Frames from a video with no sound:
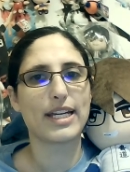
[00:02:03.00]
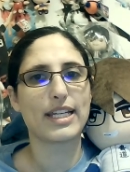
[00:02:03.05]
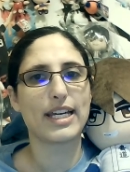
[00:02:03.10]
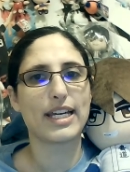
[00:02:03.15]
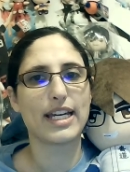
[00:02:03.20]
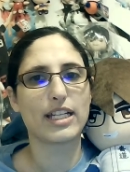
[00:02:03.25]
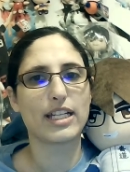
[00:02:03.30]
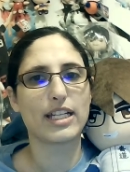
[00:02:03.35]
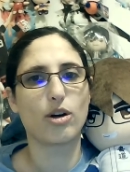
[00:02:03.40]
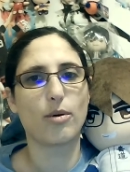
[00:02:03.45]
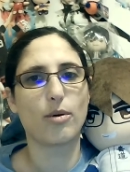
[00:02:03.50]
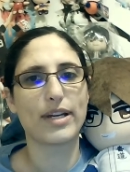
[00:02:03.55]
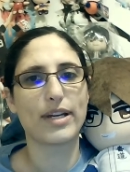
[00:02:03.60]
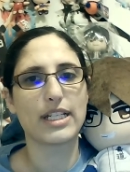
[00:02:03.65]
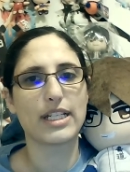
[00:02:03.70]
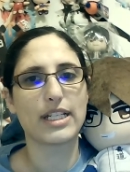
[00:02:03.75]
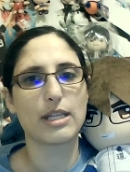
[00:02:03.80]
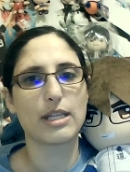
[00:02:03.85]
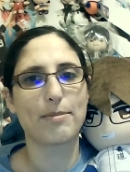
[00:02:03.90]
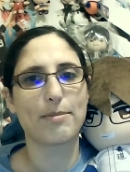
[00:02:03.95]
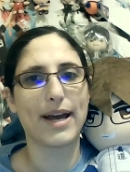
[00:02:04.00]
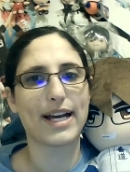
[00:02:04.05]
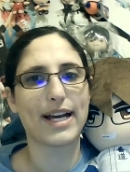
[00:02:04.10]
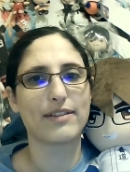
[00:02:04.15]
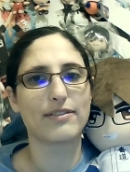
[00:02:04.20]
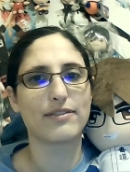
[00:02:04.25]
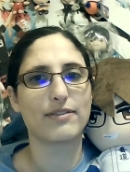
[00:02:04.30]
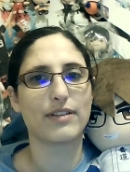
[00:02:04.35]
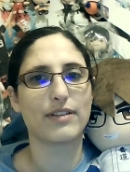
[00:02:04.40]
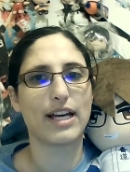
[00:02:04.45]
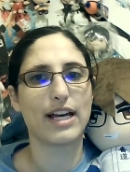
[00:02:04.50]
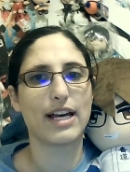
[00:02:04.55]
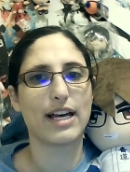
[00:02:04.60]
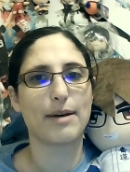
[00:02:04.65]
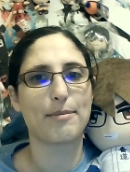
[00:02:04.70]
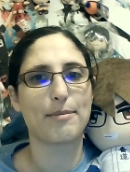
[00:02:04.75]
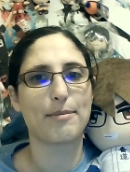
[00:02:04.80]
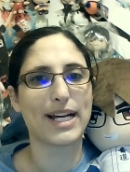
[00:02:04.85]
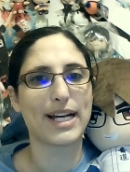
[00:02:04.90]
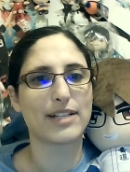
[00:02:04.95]
hit going into the back of uh,
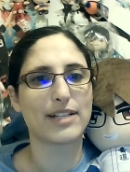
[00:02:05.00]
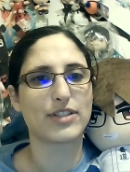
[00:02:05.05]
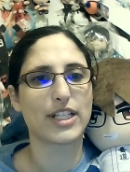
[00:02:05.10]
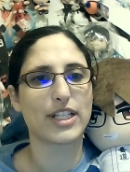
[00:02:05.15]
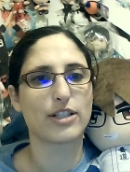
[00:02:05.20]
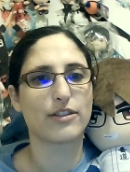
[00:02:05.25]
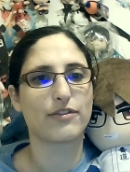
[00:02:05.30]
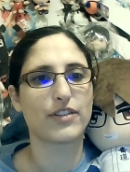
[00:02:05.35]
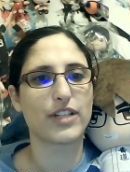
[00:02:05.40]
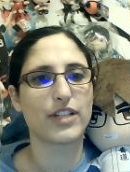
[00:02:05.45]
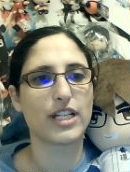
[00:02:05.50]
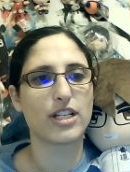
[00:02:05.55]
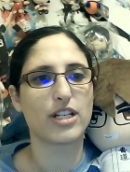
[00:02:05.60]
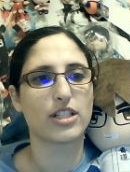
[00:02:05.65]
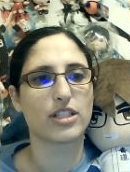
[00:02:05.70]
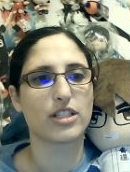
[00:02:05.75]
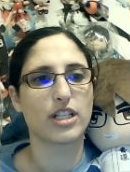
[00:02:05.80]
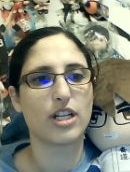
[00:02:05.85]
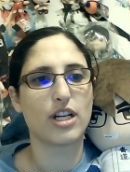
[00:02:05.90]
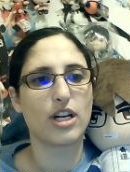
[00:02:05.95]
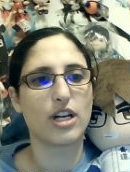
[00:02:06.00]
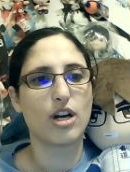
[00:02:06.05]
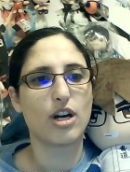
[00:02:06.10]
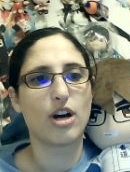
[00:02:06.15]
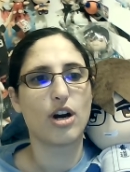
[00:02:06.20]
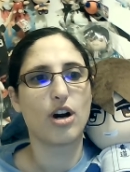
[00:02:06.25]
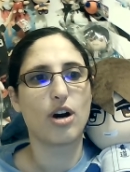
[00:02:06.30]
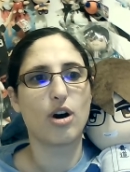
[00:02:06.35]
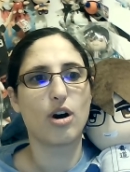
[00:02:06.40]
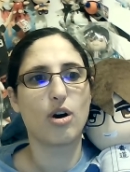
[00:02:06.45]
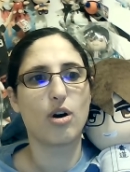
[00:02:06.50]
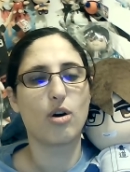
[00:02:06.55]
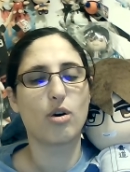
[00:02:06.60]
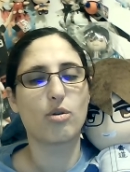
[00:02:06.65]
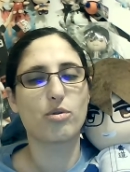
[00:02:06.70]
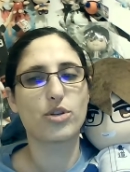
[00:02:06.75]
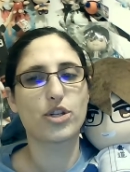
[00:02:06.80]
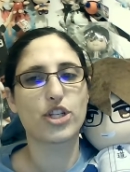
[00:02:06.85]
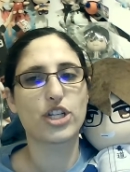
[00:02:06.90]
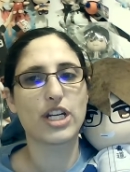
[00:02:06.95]
back of center field.
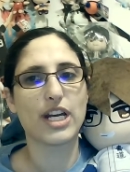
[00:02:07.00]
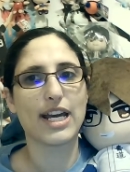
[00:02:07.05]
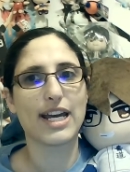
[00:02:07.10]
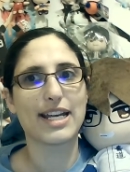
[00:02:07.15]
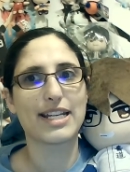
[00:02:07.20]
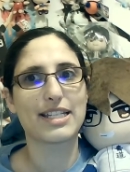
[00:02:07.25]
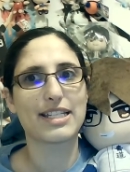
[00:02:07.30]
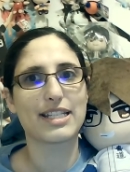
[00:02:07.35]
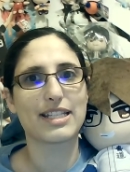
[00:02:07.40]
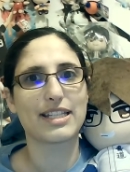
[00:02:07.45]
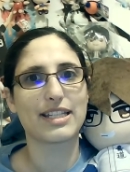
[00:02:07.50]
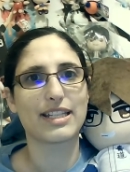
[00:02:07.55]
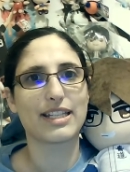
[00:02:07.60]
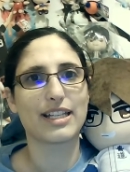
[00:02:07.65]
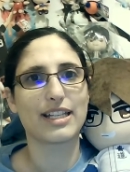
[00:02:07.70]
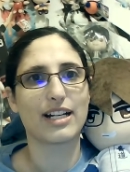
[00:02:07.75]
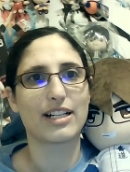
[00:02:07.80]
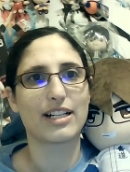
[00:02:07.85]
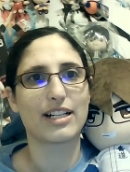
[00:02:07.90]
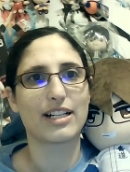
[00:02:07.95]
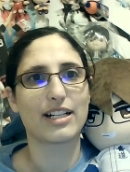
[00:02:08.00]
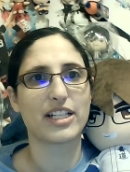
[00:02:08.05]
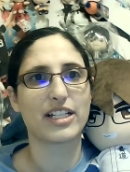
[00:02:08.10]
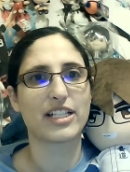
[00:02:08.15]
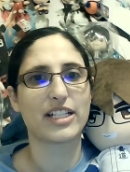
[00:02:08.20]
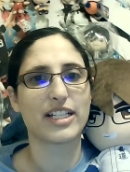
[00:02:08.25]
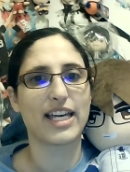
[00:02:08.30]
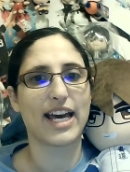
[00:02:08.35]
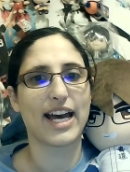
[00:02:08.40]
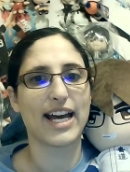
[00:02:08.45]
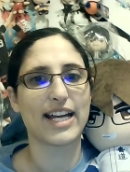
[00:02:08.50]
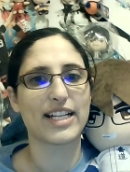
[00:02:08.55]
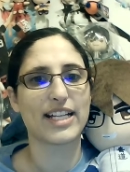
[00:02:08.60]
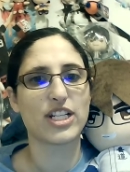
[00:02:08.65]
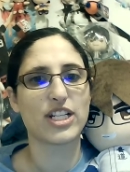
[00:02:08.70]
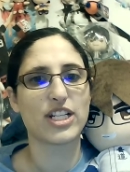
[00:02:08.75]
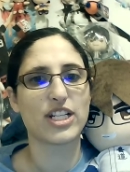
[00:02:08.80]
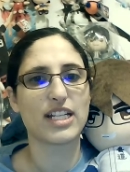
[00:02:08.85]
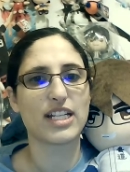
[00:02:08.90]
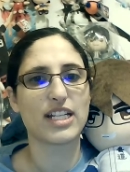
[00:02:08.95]
Oh shit! Are they gonna catch
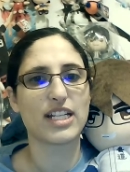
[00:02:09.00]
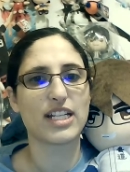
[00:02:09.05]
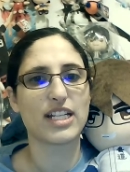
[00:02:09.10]
it?